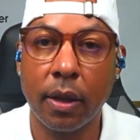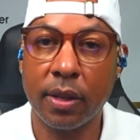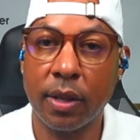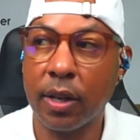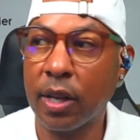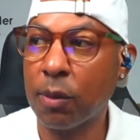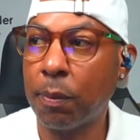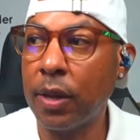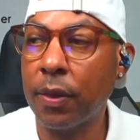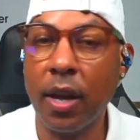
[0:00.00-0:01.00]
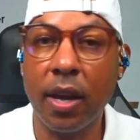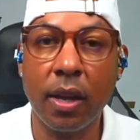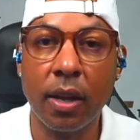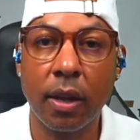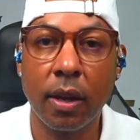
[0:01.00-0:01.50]
Is it a discipline
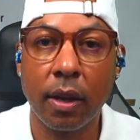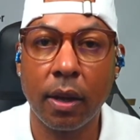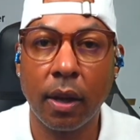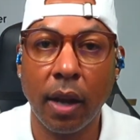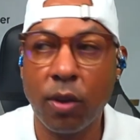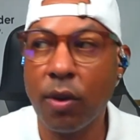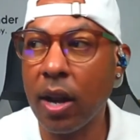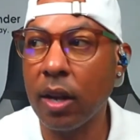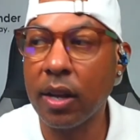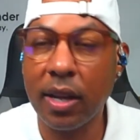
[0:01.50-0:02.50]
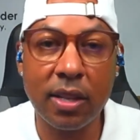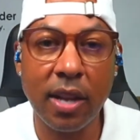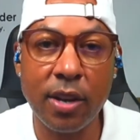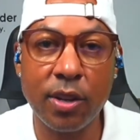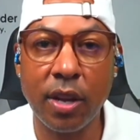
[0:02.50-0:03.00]
thing? Like, you got to look
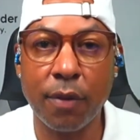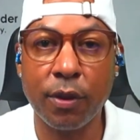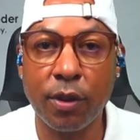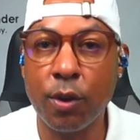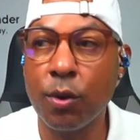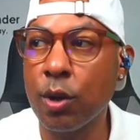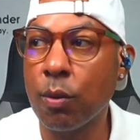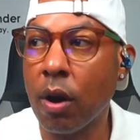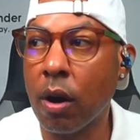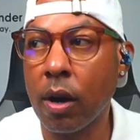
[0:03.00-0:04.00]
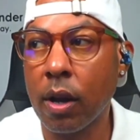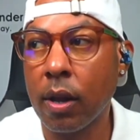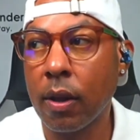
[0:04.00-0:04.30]
inside yourself and see who you are.